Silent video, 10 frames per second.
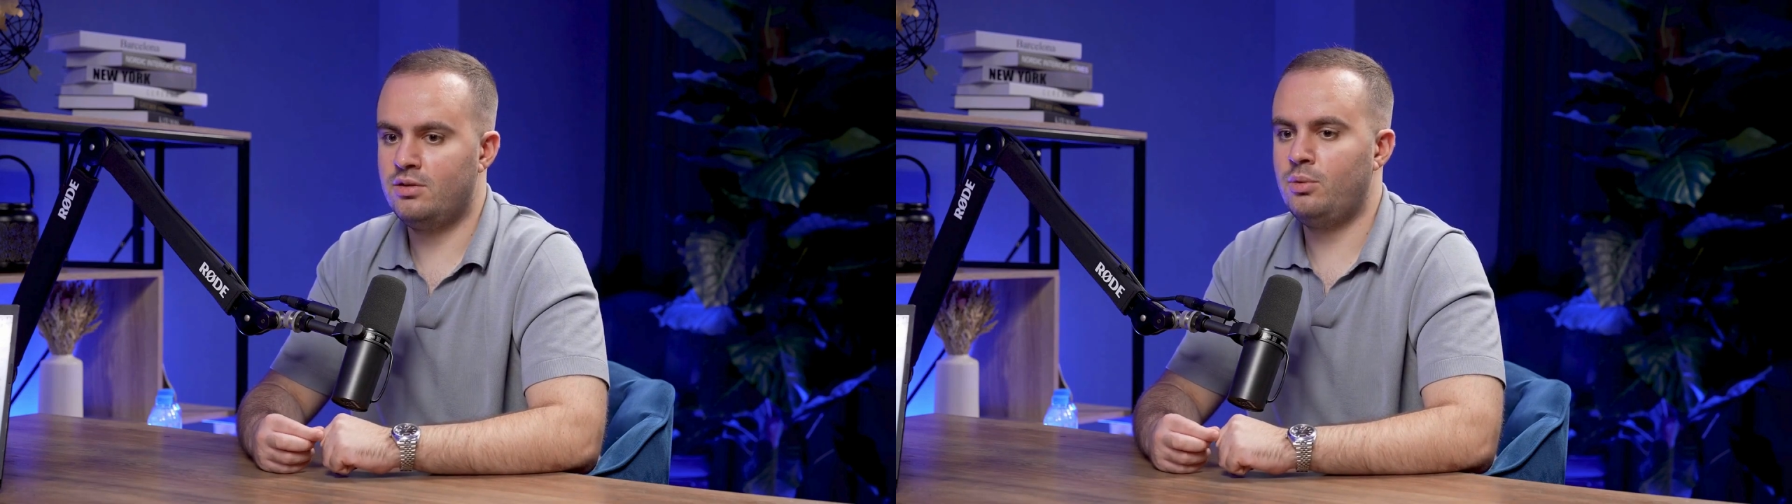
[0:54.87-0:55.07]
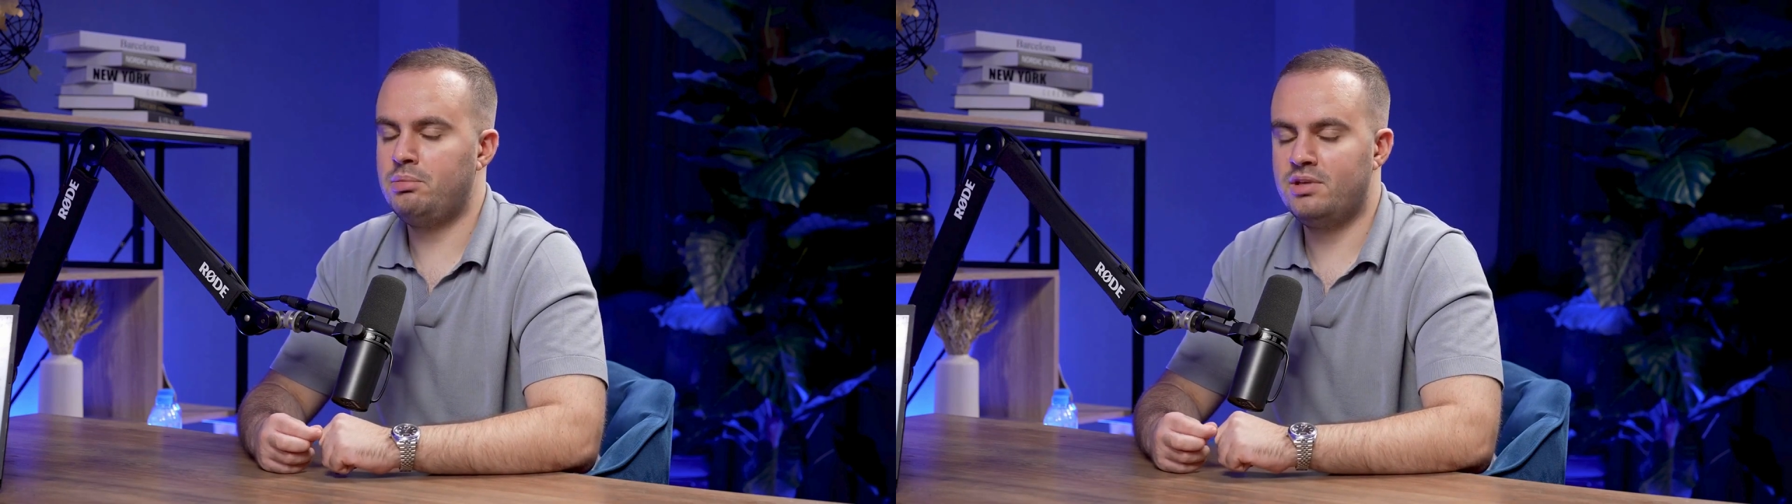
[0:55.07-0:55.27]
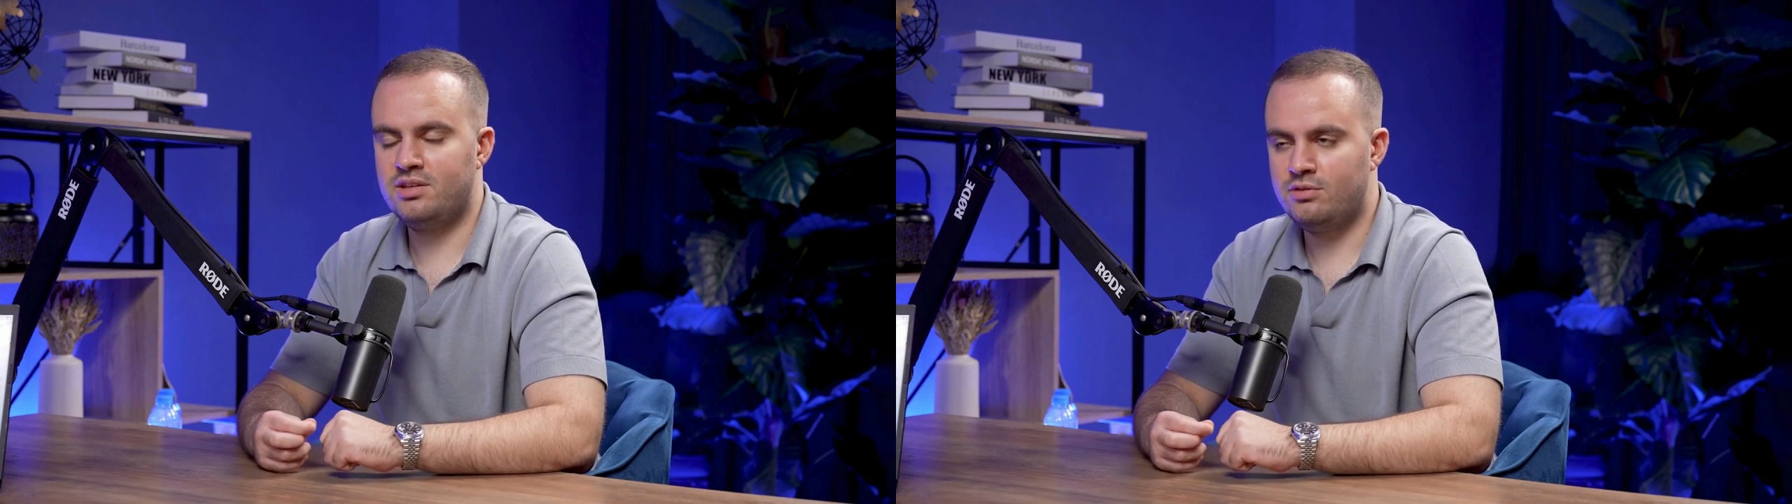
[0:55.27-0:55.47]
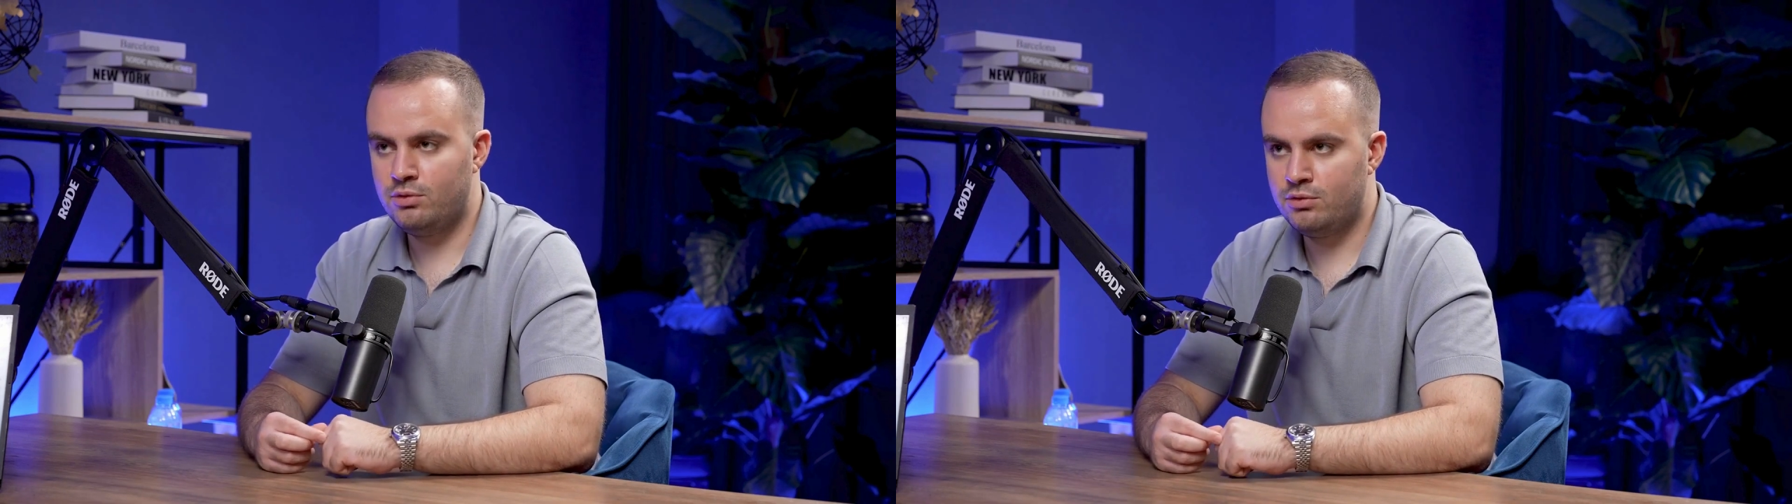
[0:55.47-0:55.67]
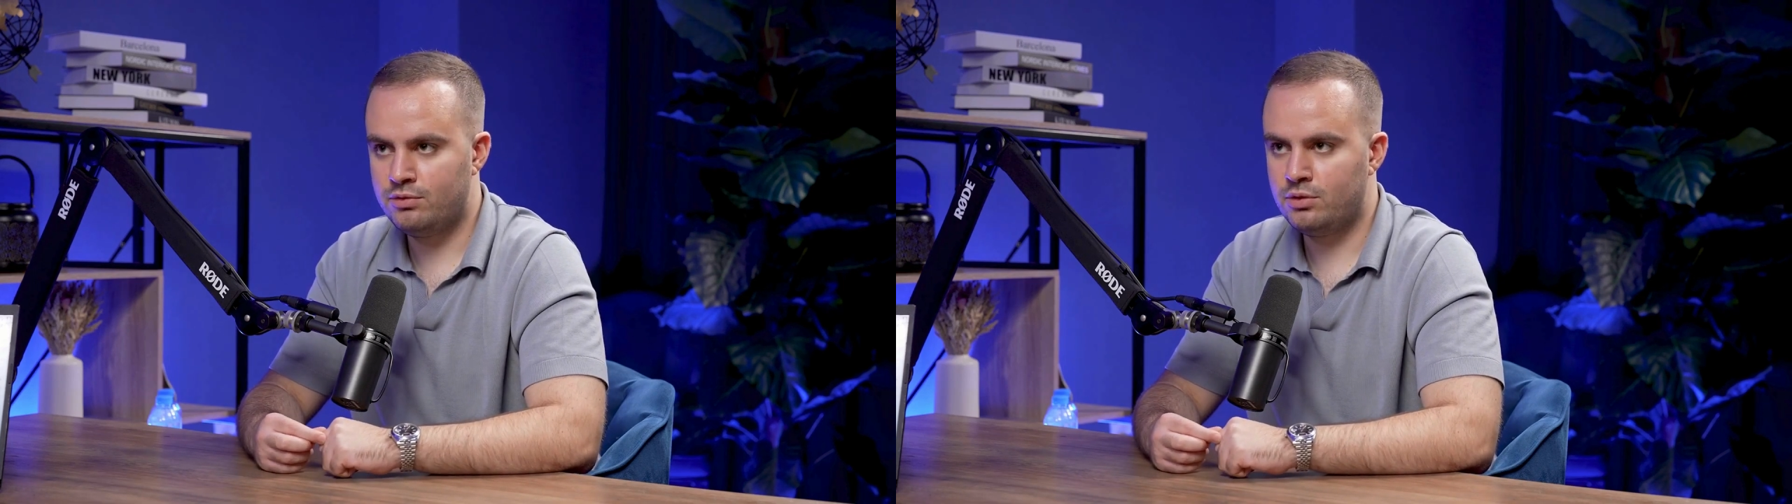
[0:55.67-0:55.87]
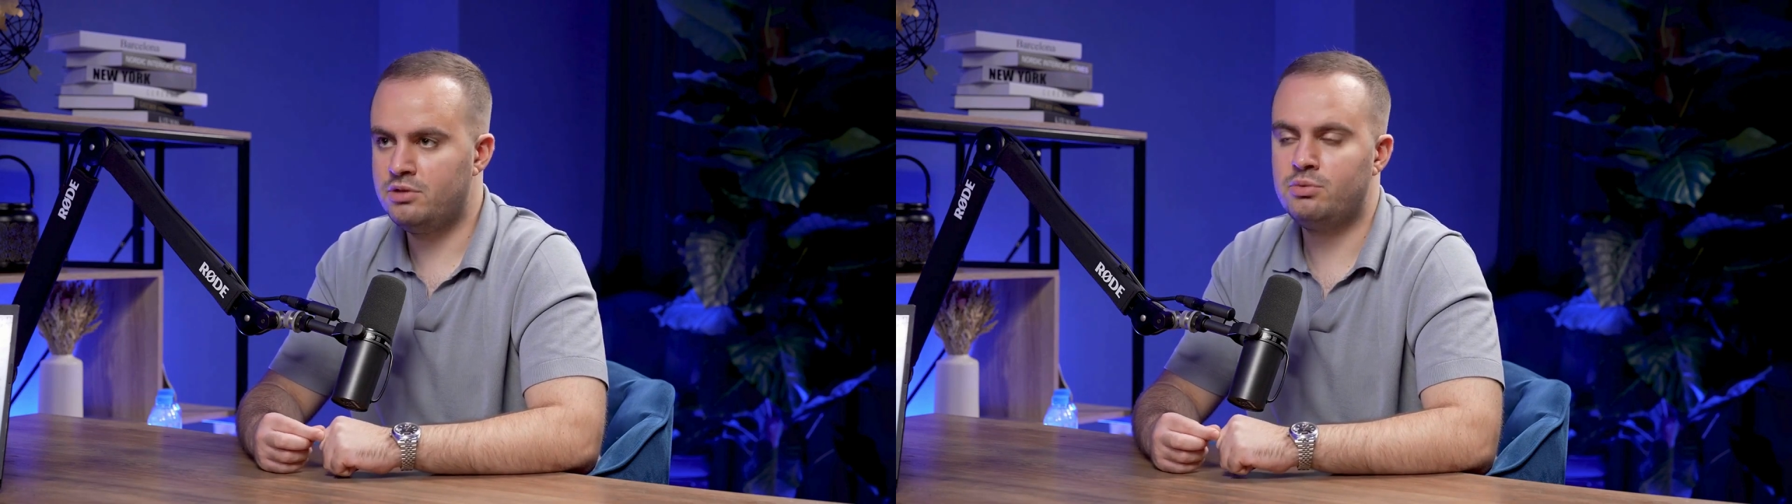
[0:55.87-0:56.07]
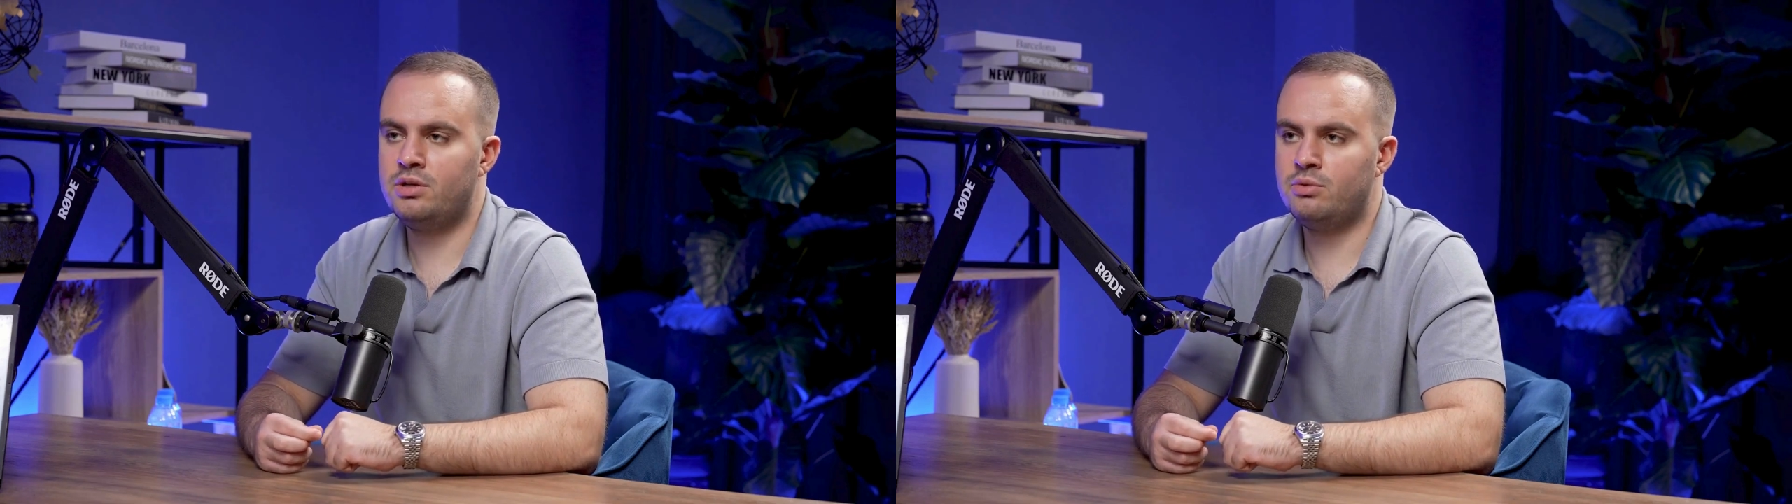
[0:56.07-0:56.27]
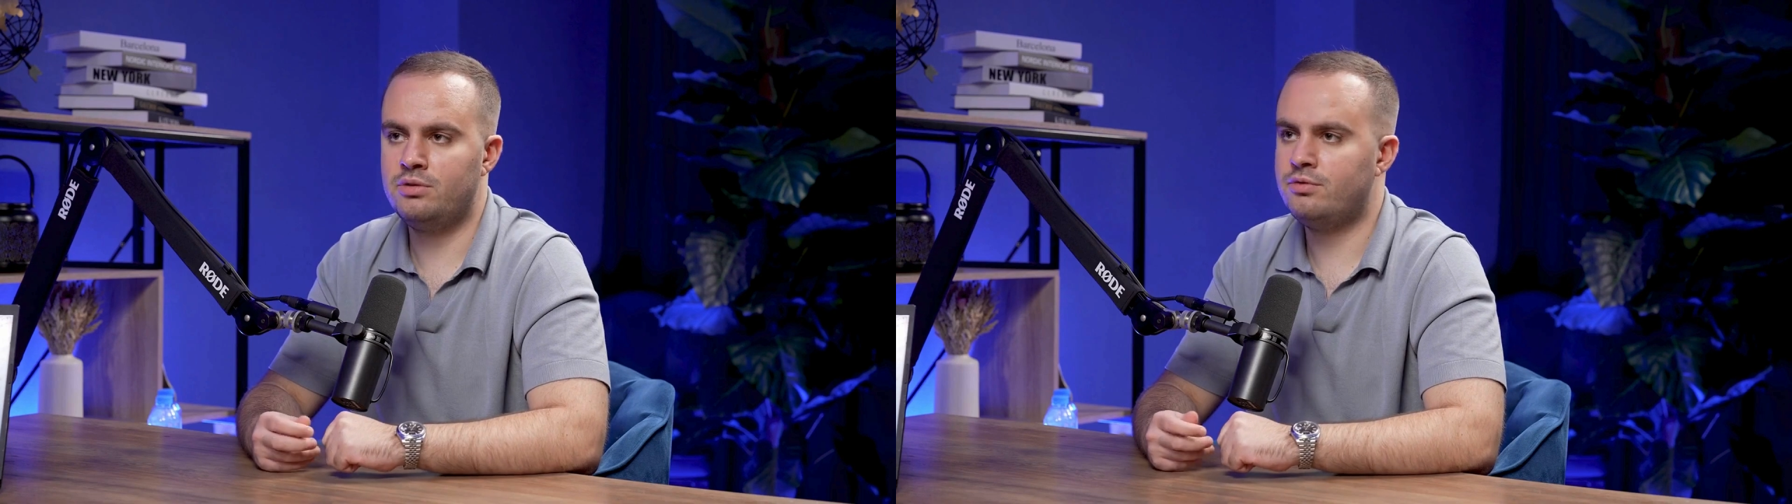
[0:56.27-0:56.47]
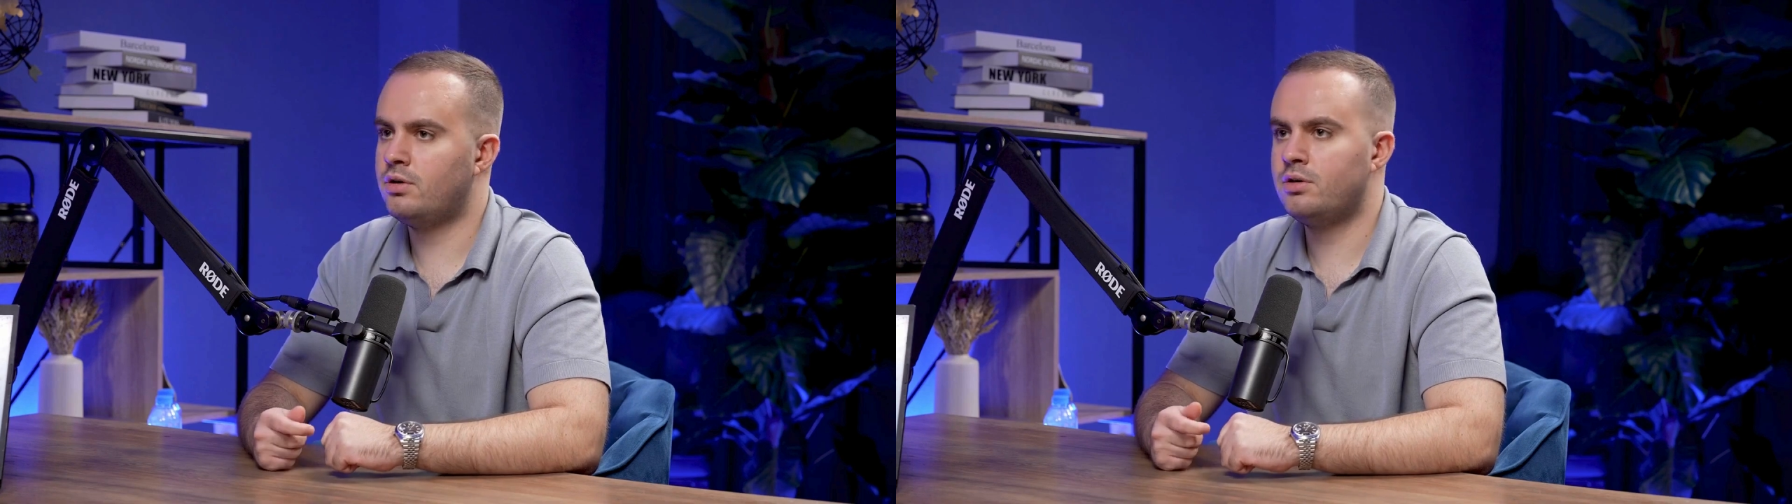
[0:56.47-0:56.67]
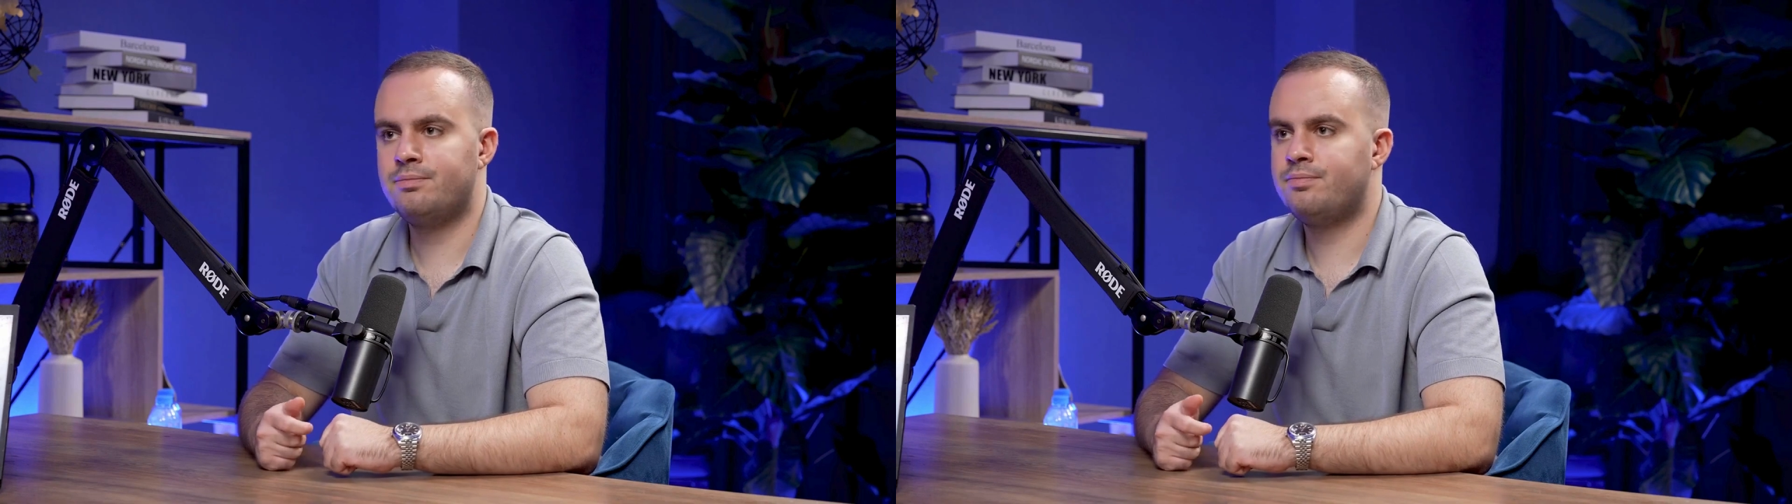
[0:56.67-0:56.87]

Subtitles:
a website is useful in 2024,